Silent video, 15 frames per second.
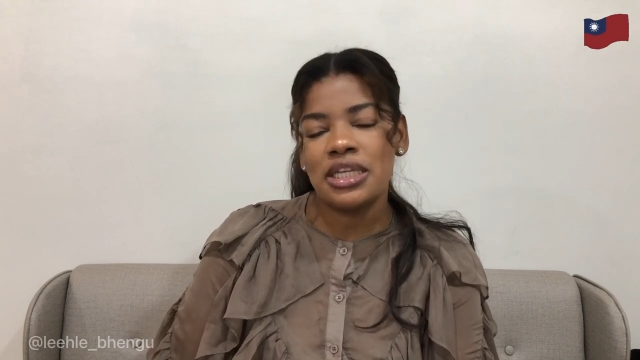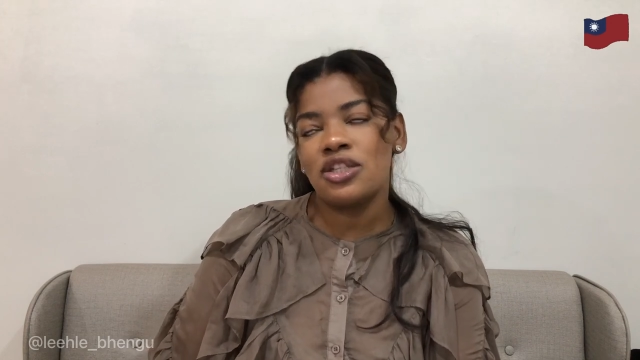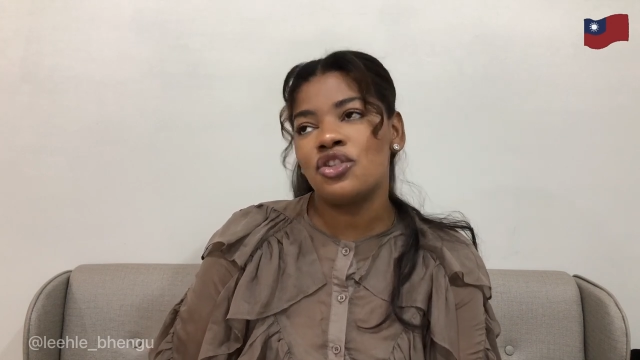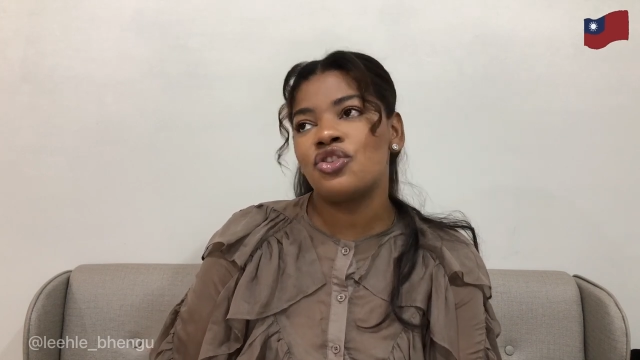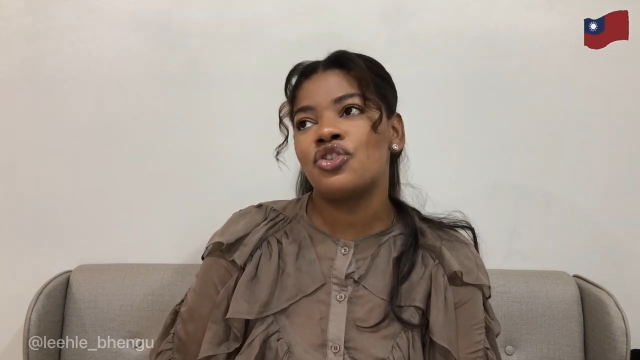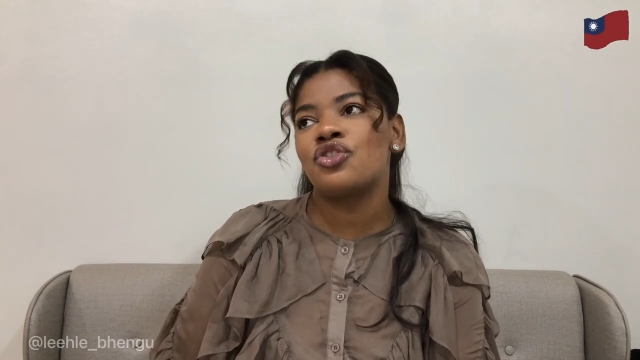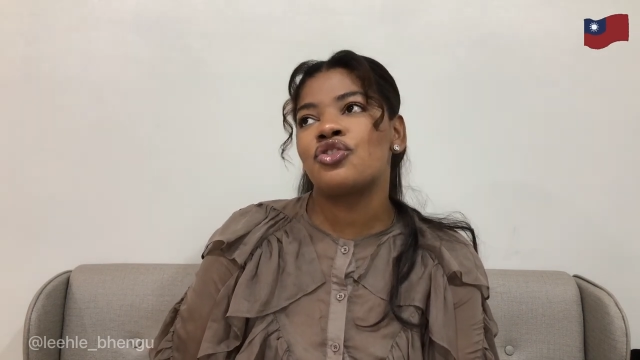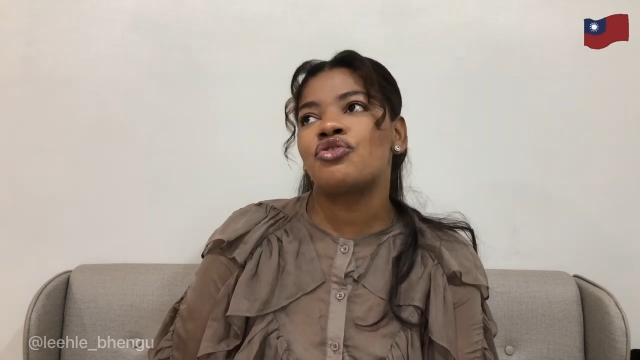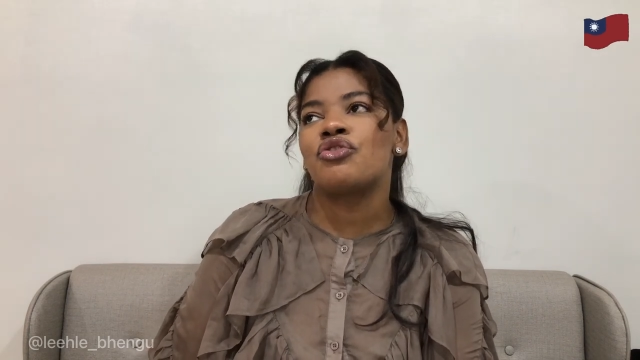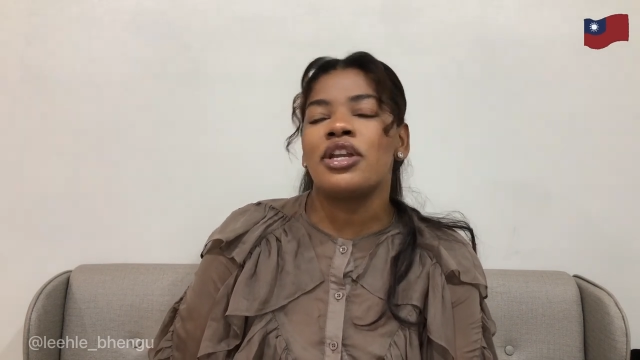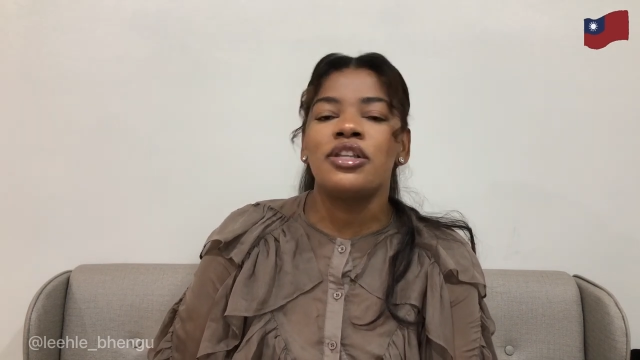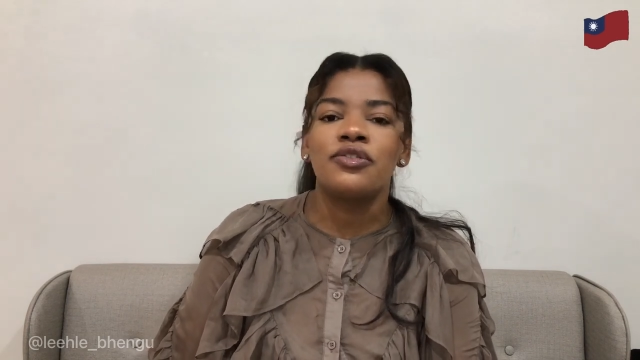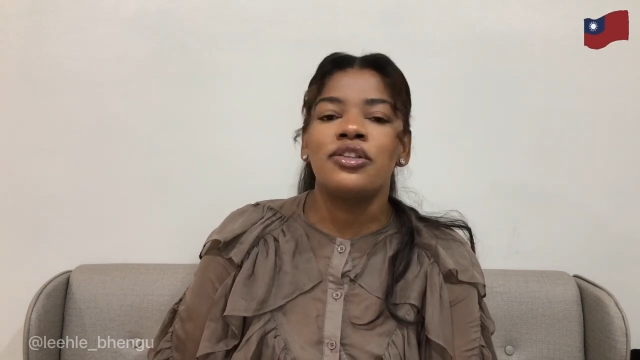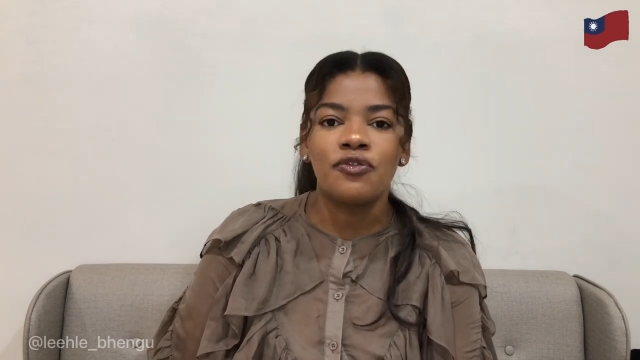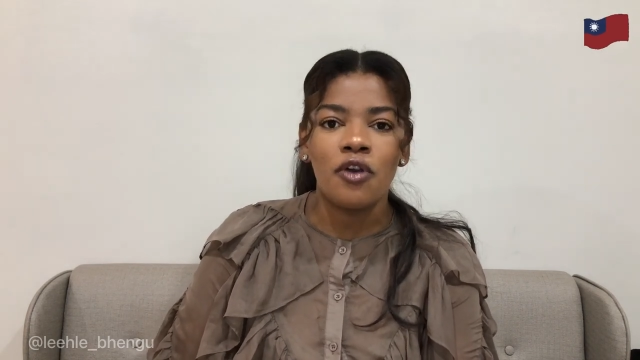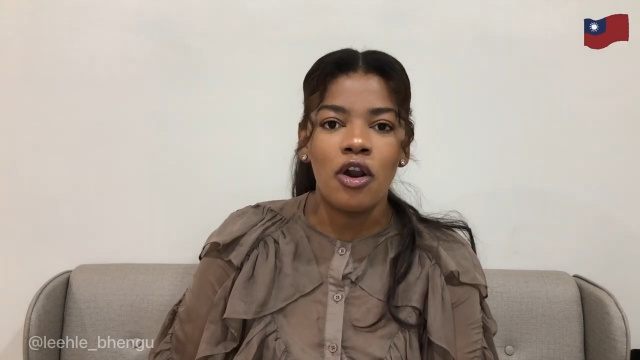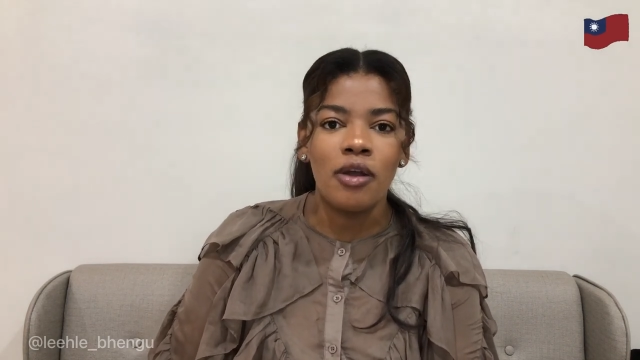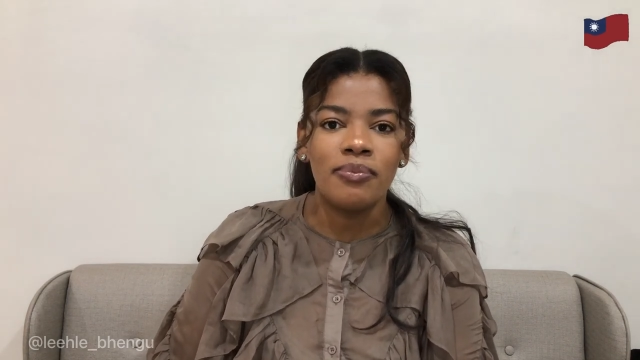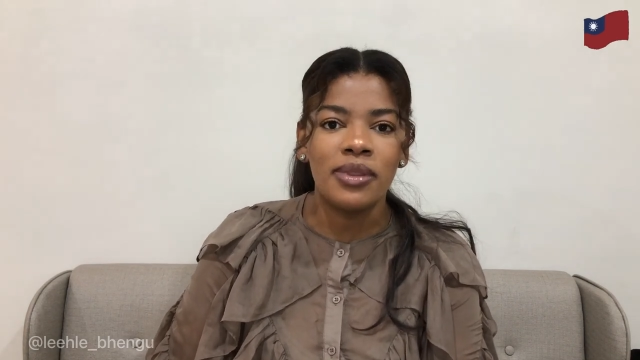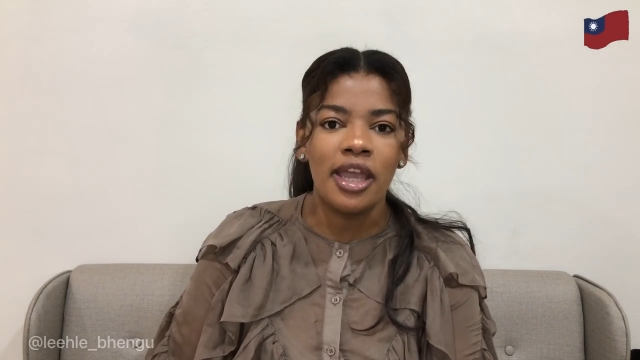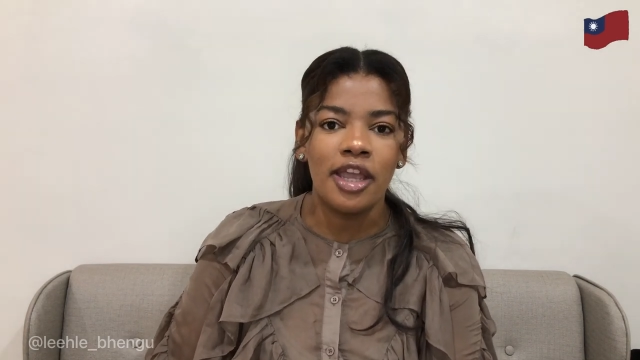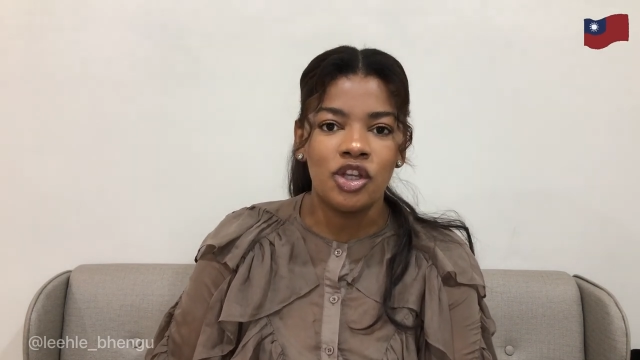straight
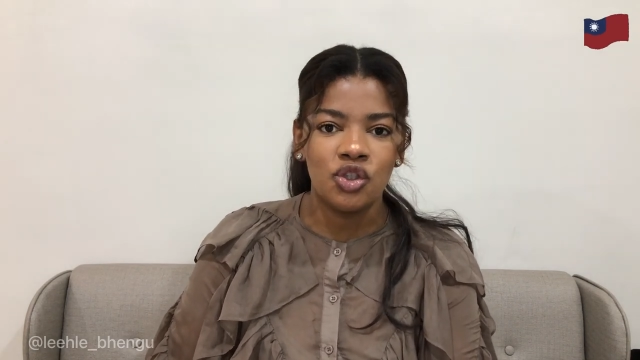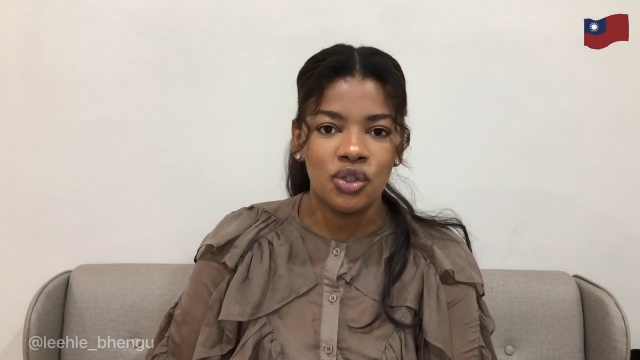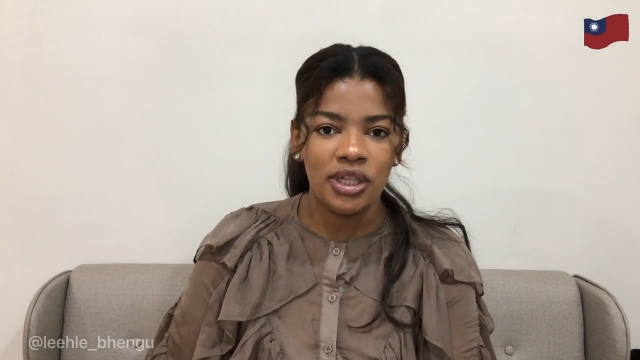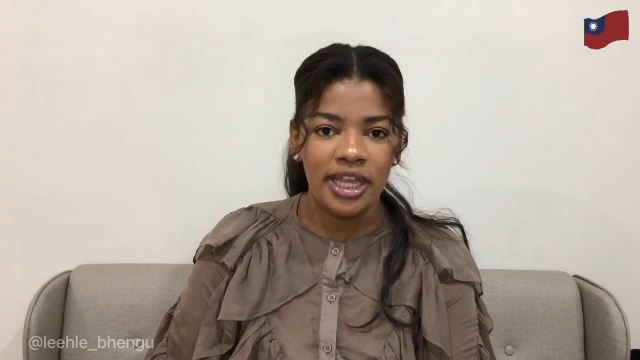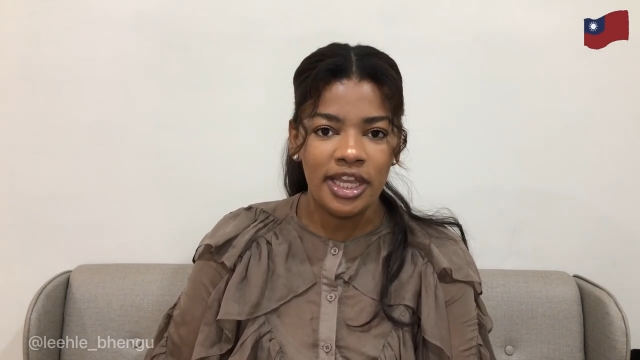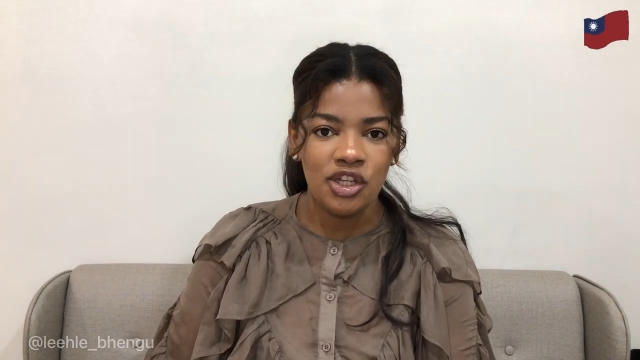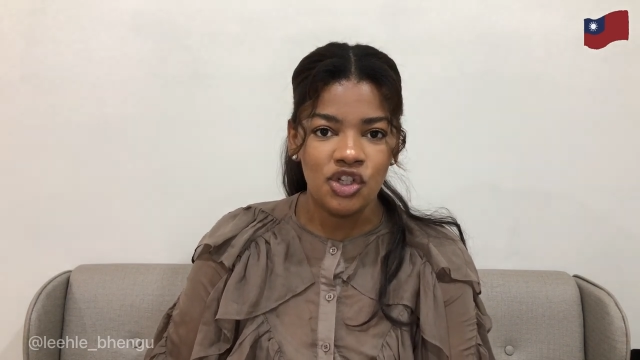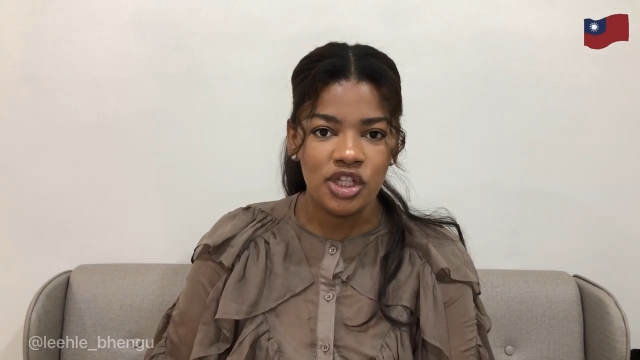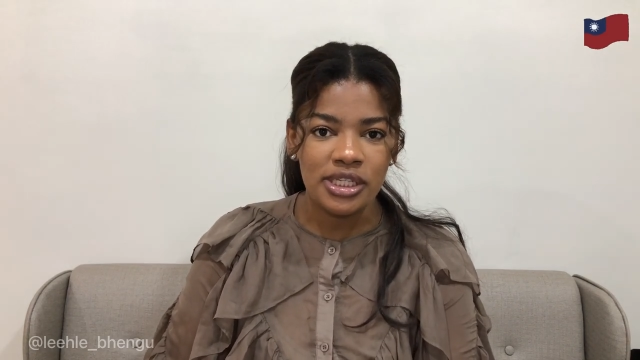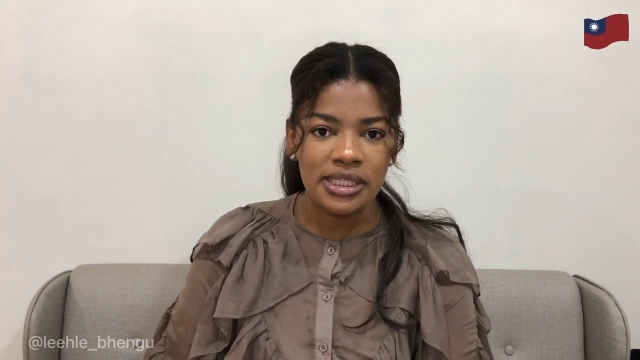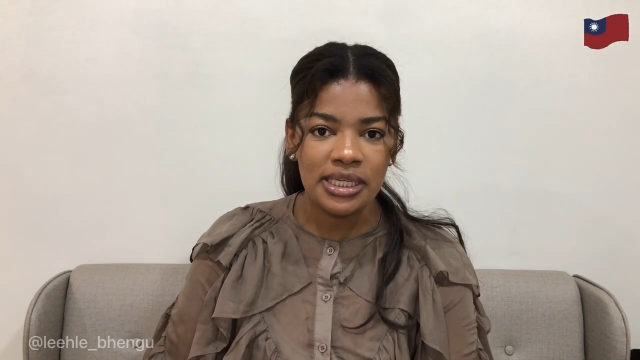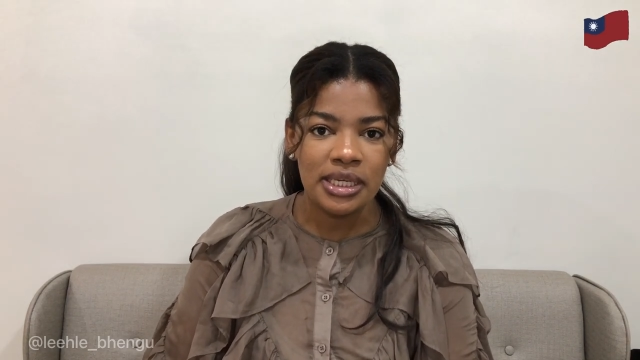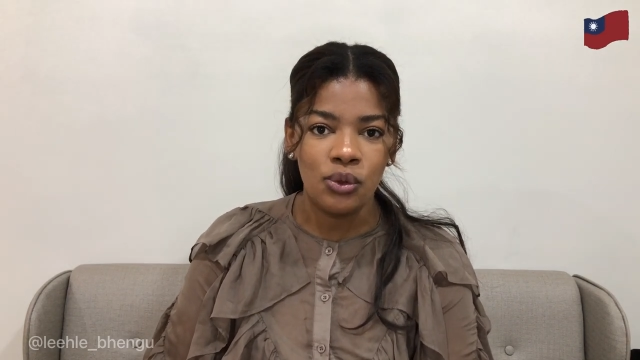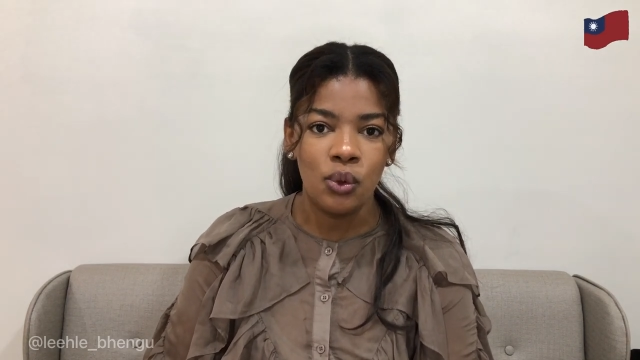from the actual agency,